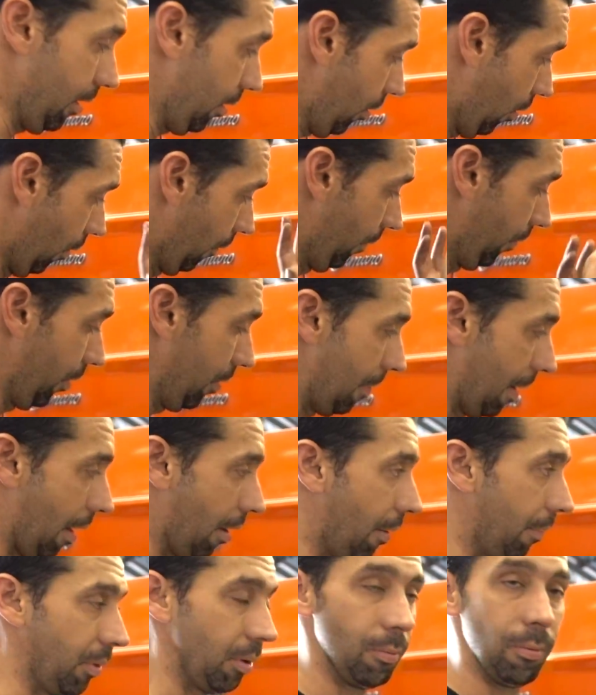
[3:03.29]
Hopefully mount
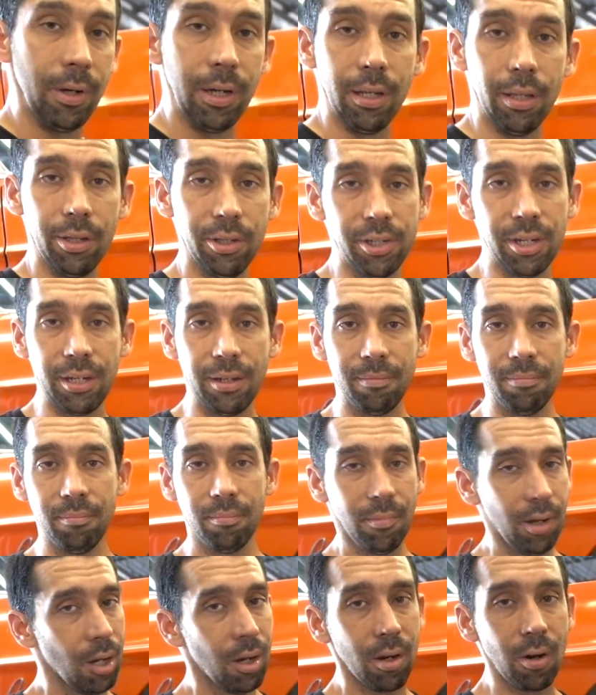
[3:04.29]
up the wheels and
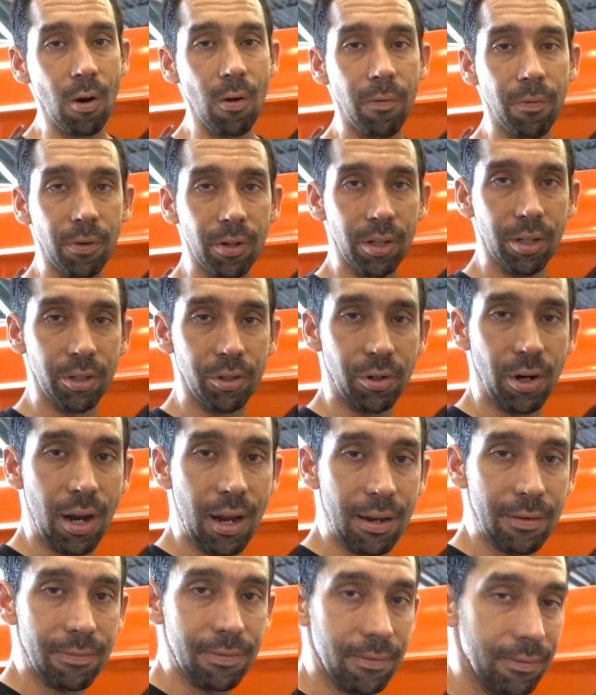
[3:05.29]
go for a little
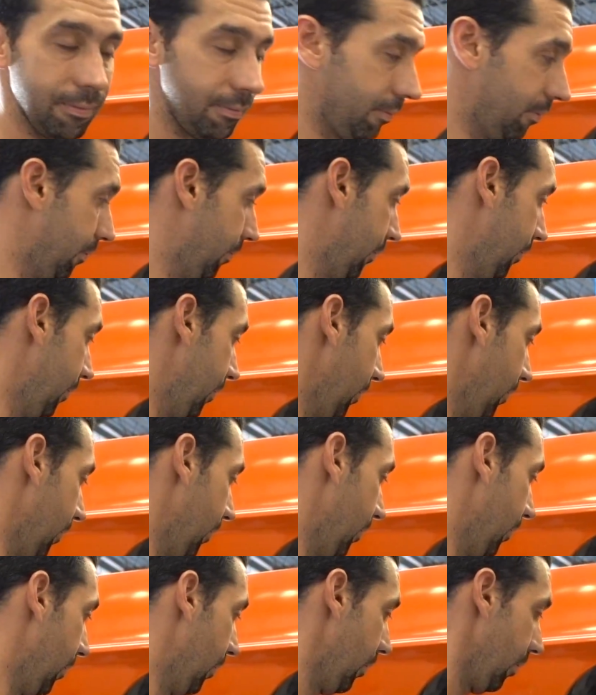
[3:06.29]
drive.
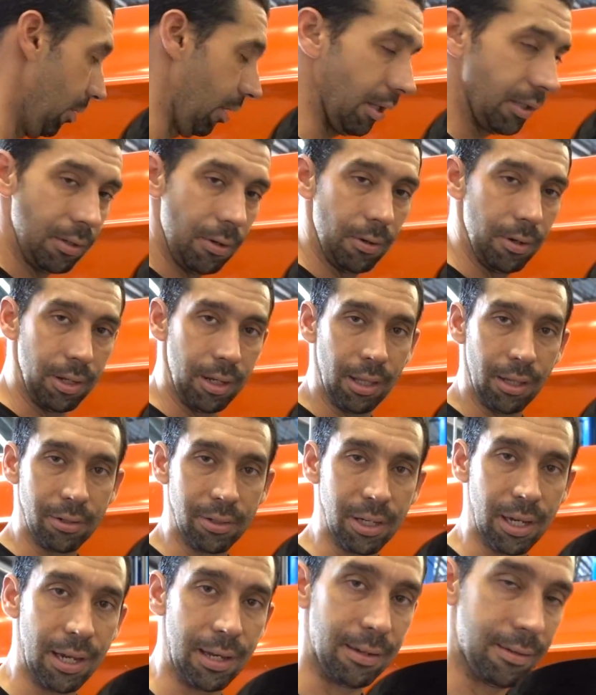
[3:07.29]
Let's go to the other
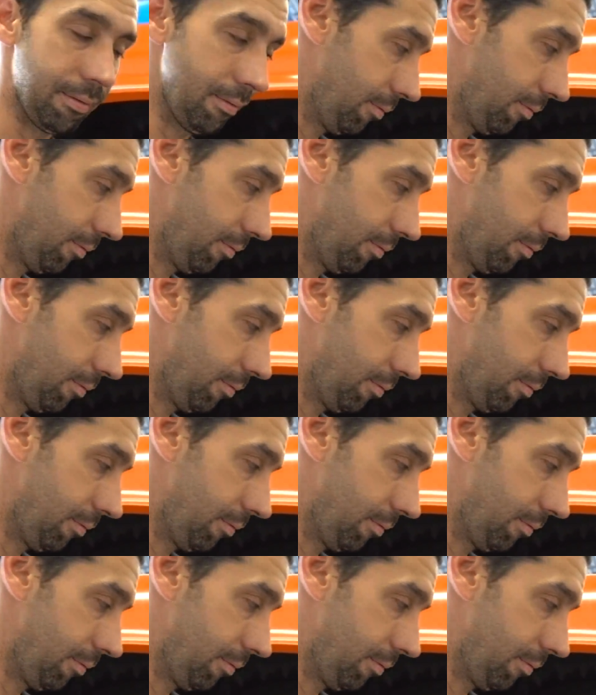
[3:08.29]
side.